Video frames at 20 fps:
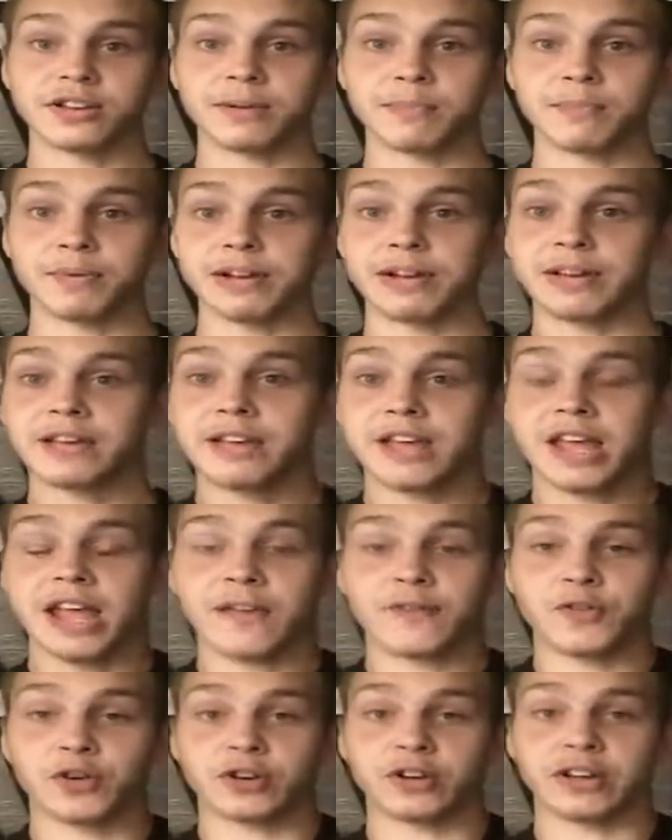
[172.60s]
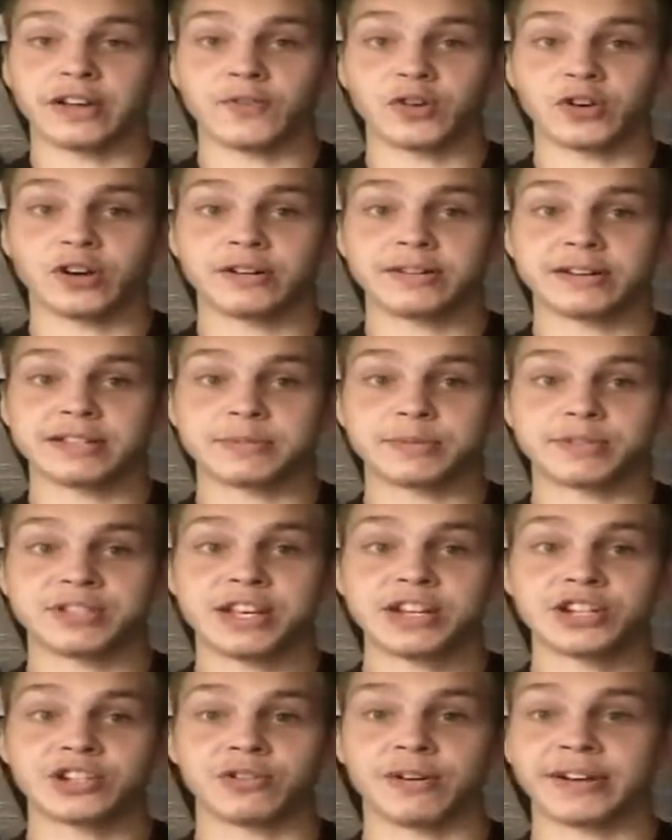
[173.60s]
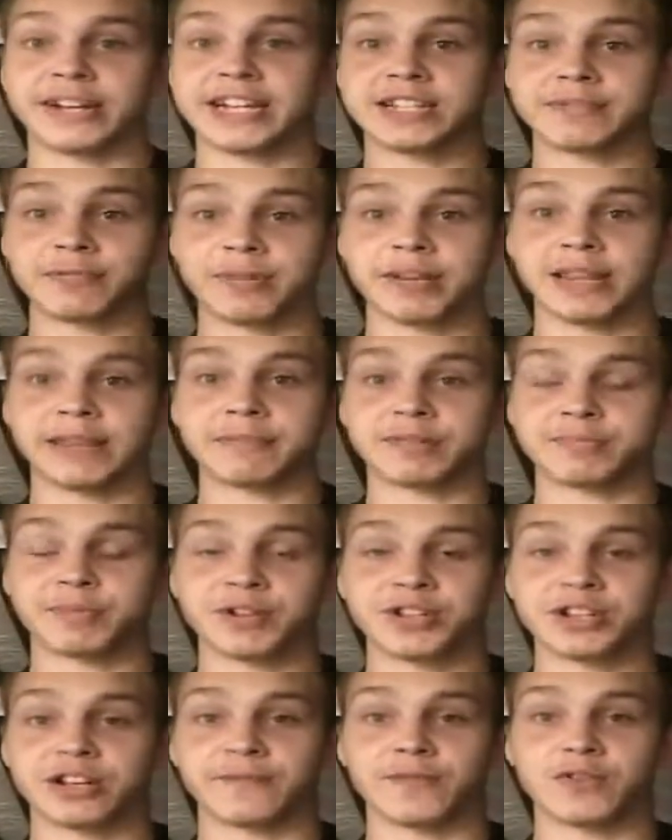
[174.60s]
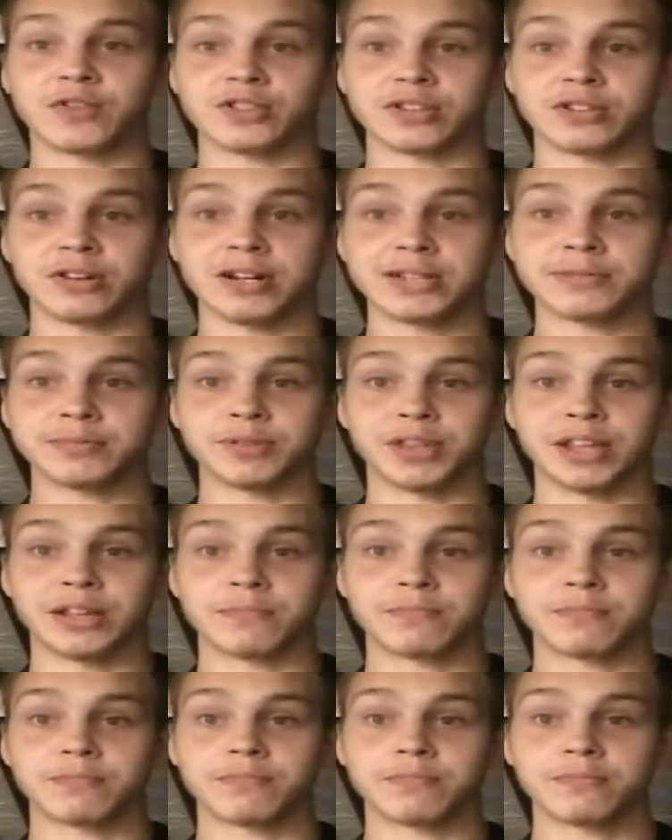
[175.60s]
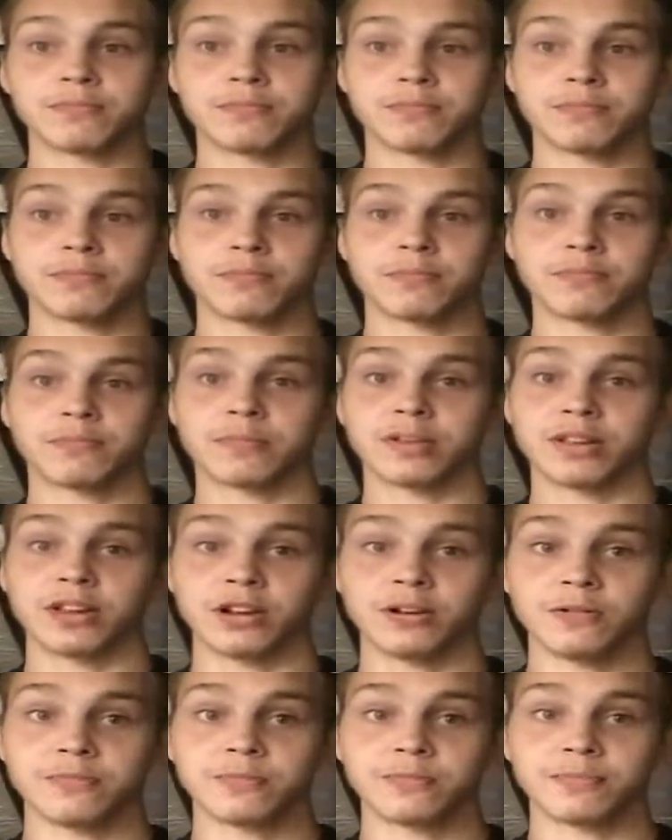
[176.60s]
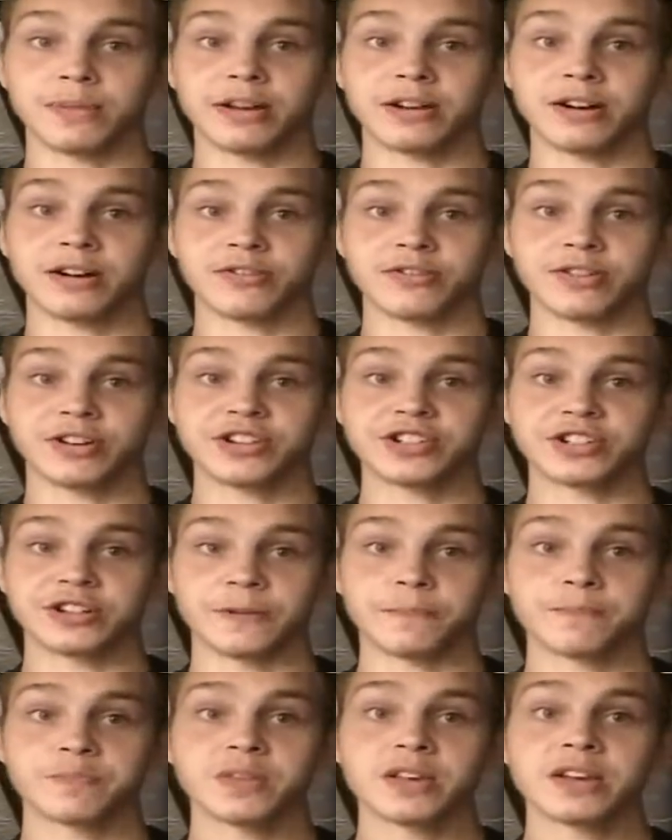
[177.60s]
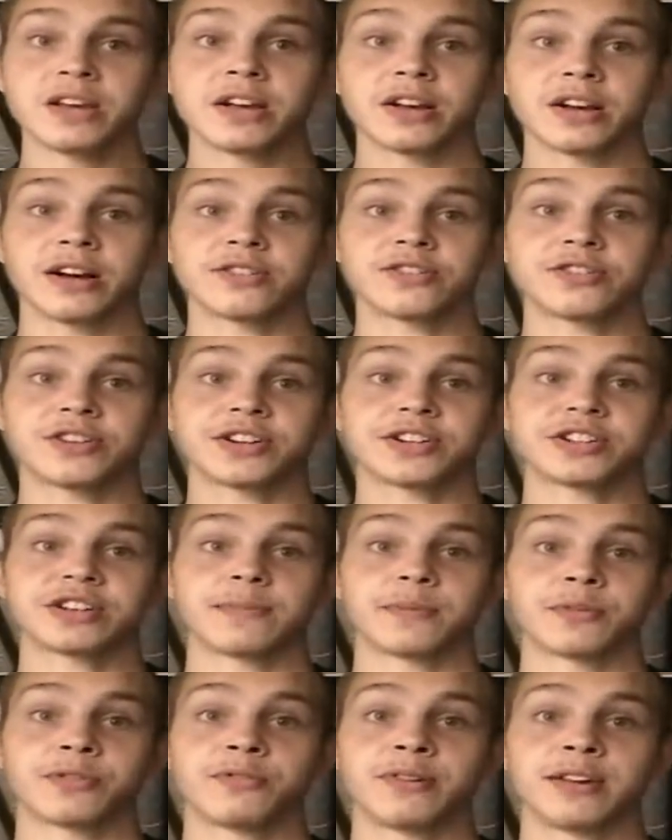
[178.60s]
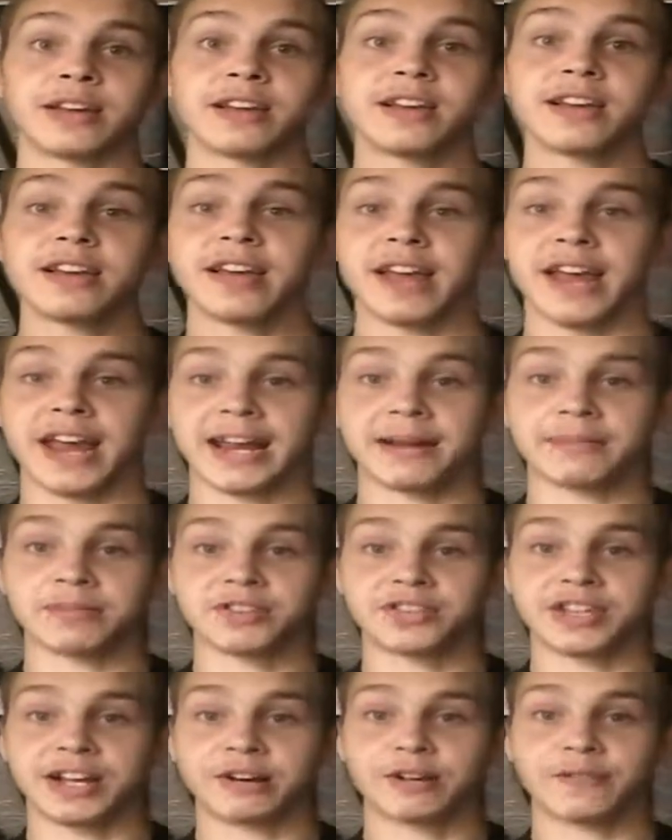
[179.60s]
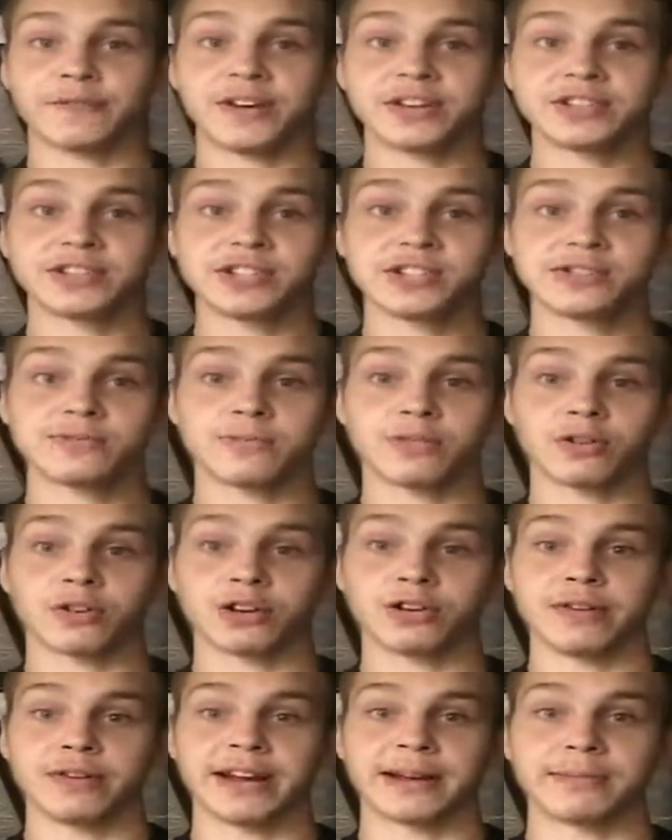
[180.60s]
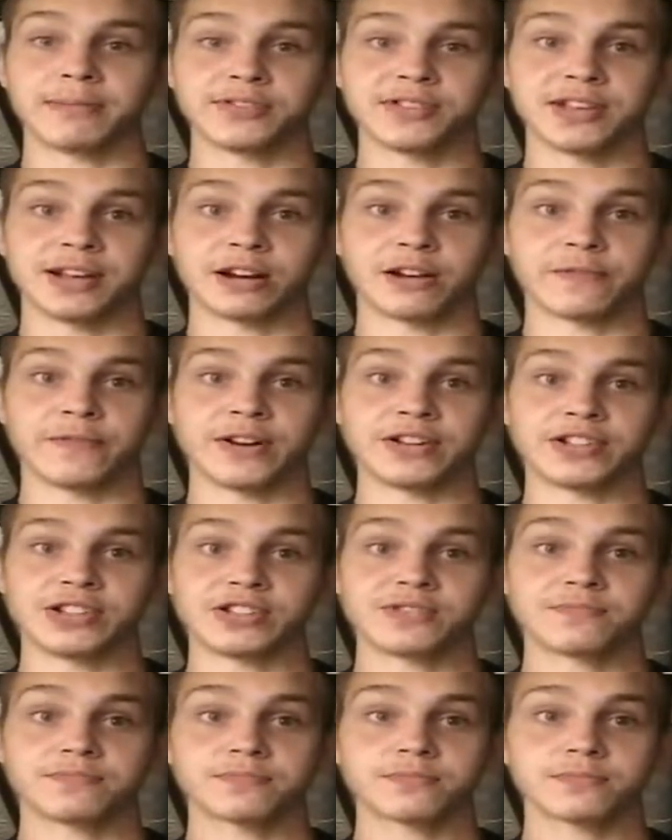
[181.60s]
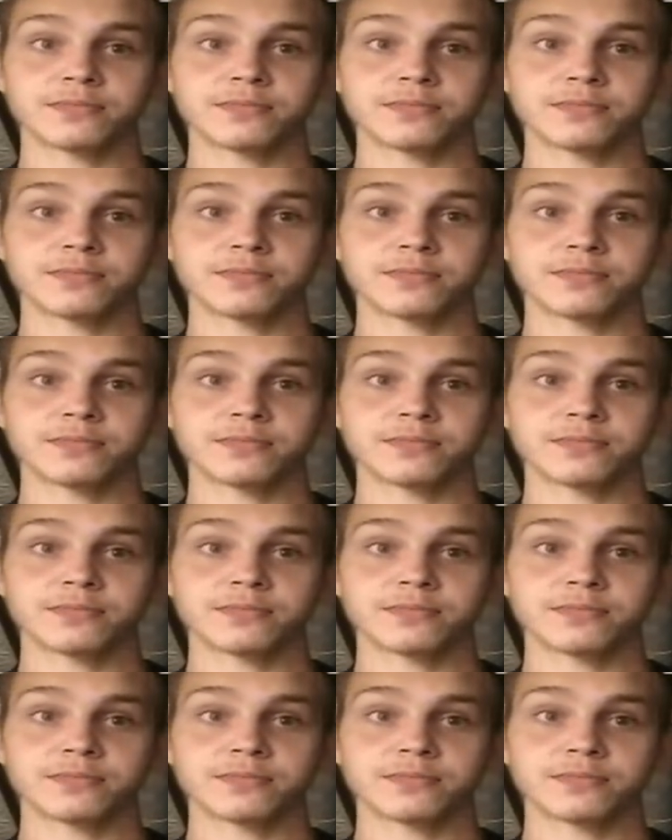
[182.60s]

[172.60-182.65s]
But if you're non-dispensational, I guess one of them is preaching a false gospel then. You know, big contradiction there. Contradiction number three, animal sacrifices or animal sacrifices.